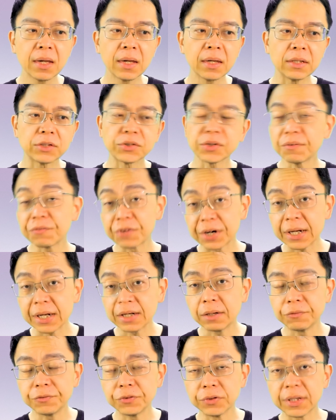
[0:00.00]
It's not very
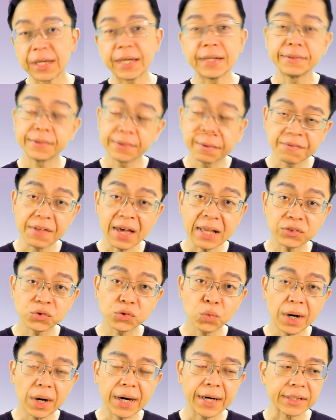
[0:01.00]
helpful, and that's
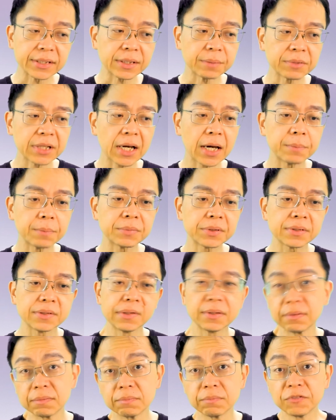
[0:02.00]
why sometimes
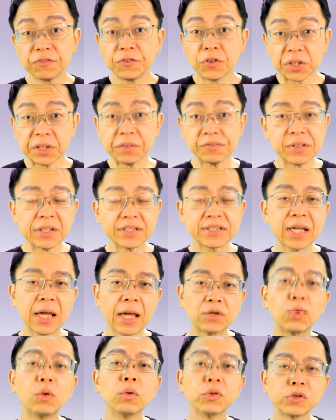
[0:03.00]
forgiveness
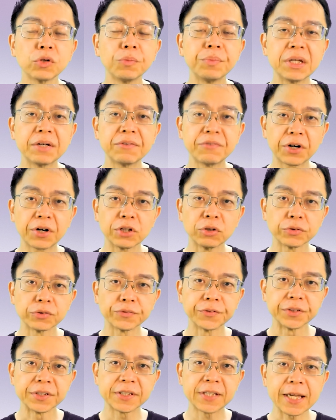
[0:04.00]
can also be a very
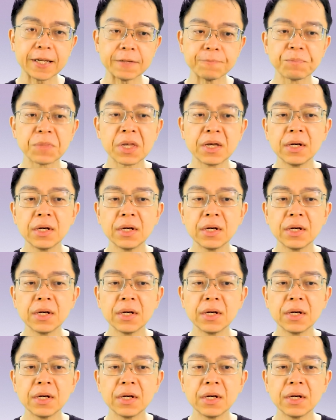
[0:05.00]
useful state.